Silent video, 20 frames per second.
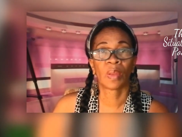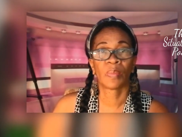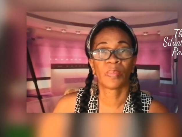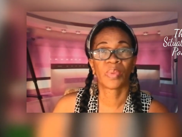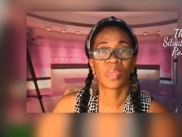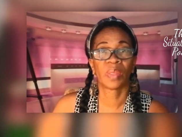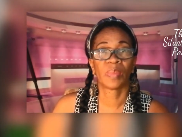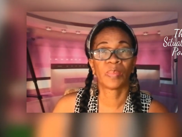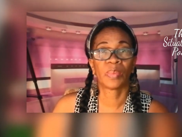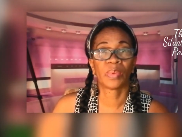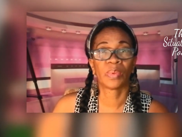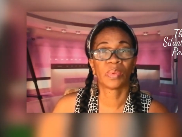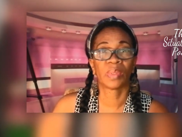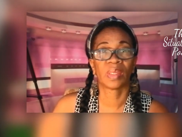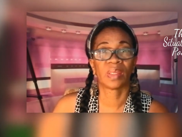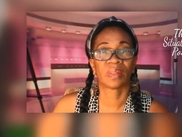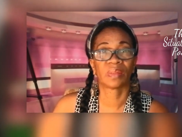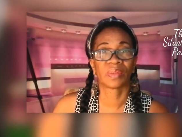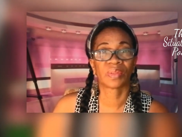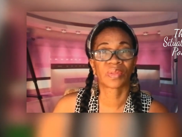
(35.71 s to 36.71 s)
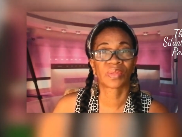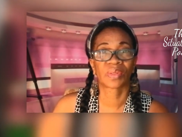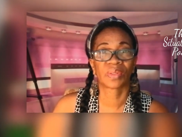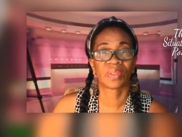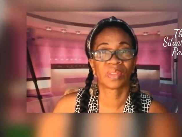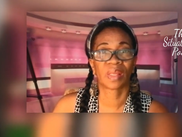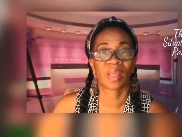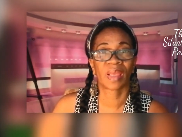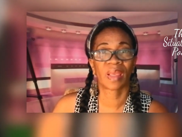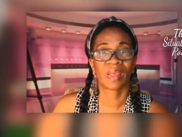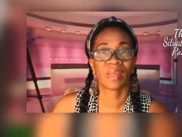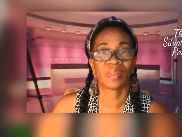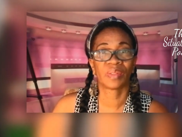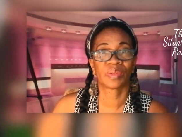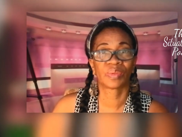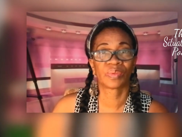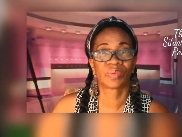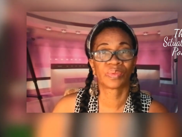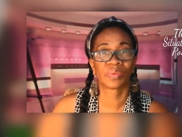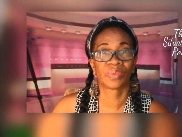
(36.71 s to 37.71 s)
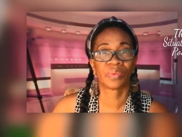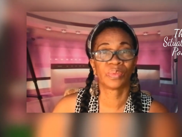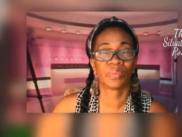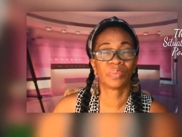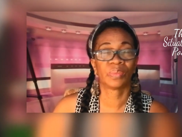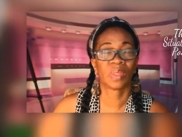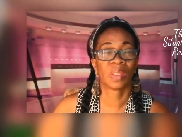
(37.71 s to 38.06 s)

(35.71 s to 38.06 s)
people in a certain age group